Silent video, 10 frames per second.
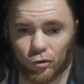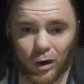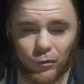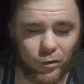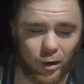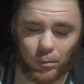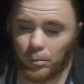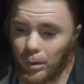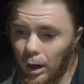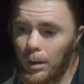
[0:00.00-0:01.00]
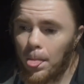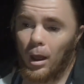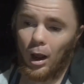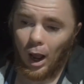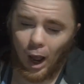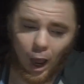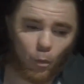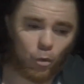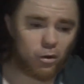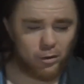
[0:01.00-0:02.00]
Trevor's MMA. I
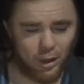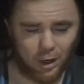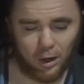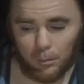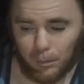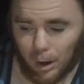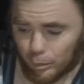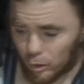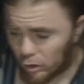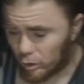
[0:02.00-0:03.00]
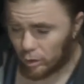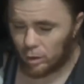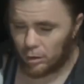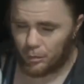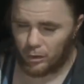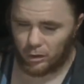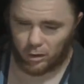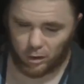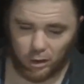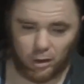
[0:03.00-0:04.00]
would say my personal
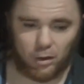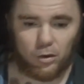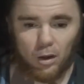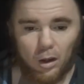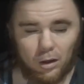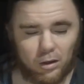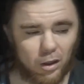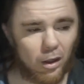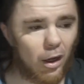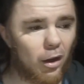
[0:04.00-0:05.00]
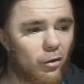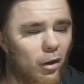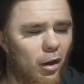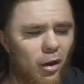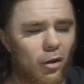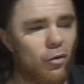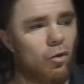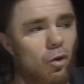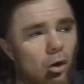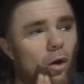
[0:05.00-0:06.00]
opinion is Diaz is
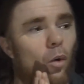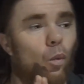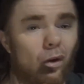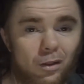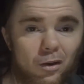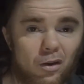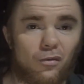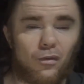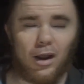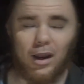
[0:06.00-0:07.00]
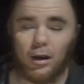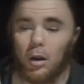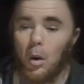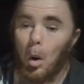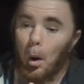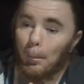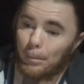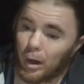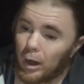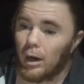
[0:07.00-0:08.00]
gonna win this fight,
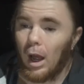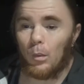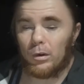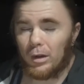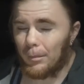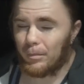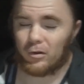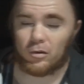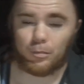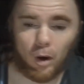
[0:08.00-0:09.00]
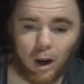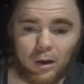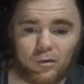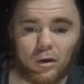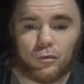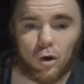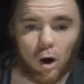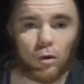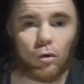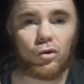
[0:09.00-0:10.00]
but I would not be surprised if
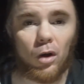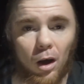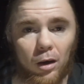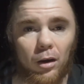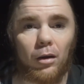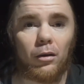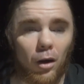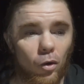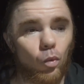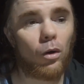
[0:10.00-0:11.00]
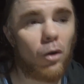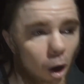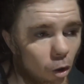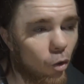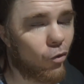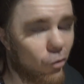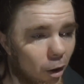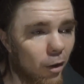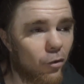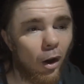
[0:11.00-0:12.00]
Carlos Condit does what Carlos does,